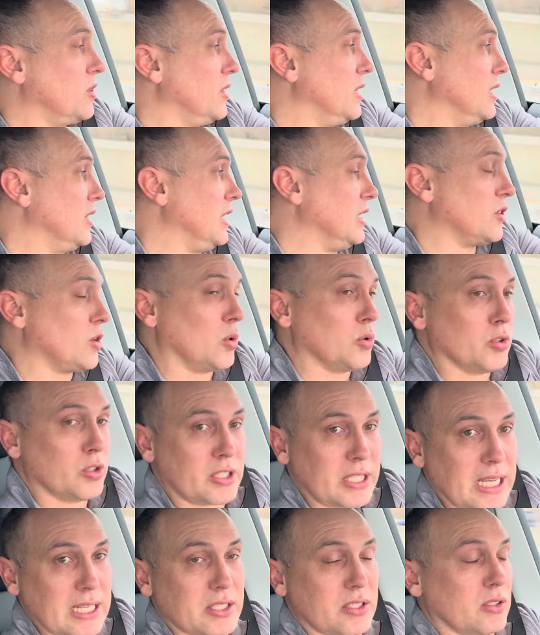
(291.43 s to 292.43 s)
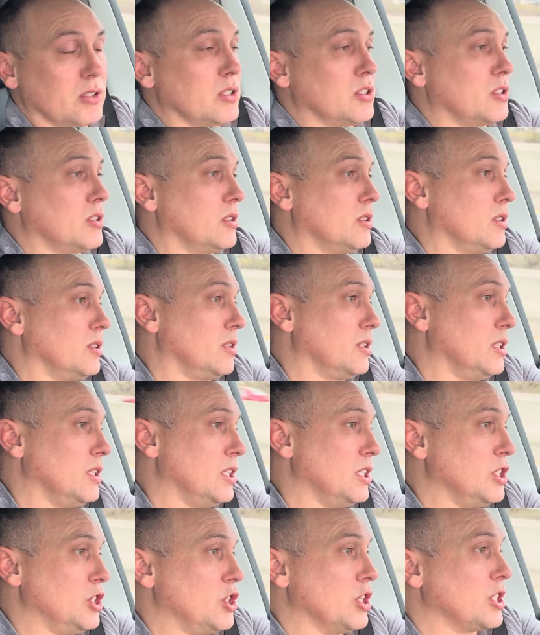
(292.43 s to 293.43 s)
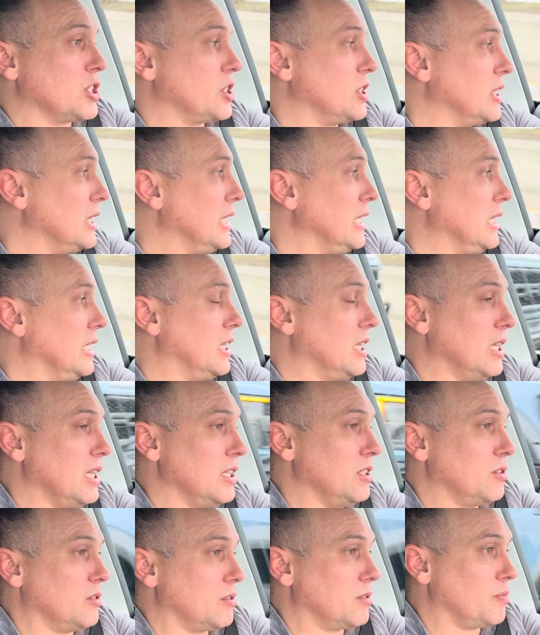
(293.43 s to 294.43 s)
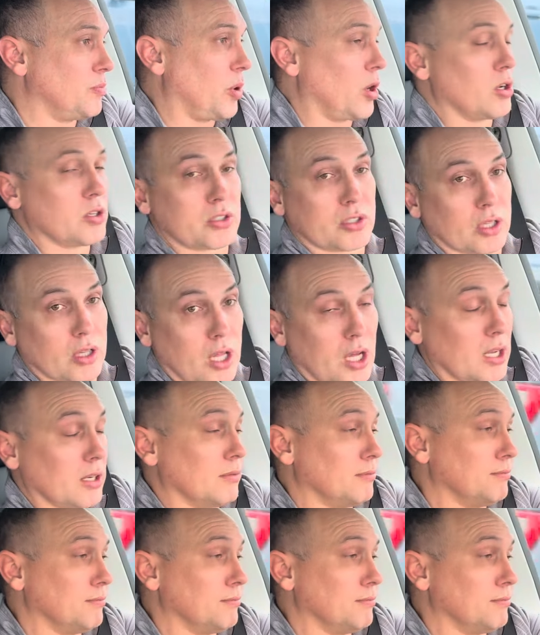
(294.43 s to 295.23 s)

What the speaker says: These older Teslas just need these parts a lot.